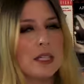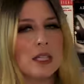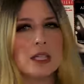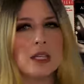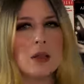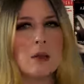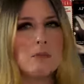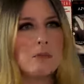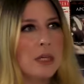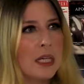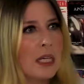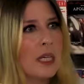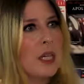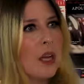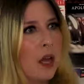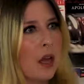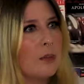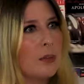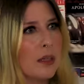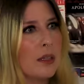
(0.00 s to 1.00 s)
the being
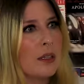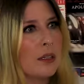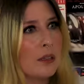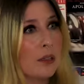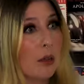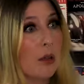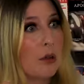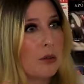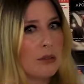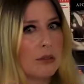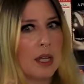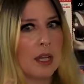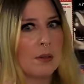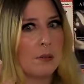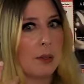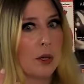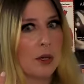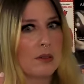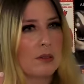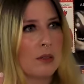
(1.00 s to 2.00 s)
up and close and
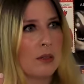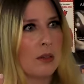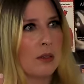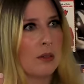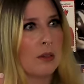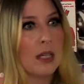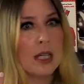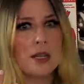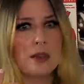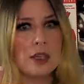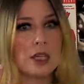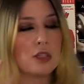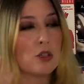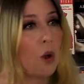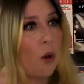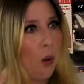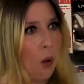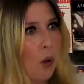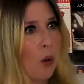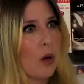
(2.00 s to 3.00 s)
personal in this
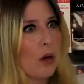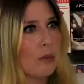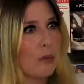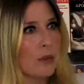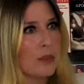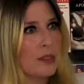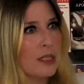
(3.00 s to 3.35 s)
horrible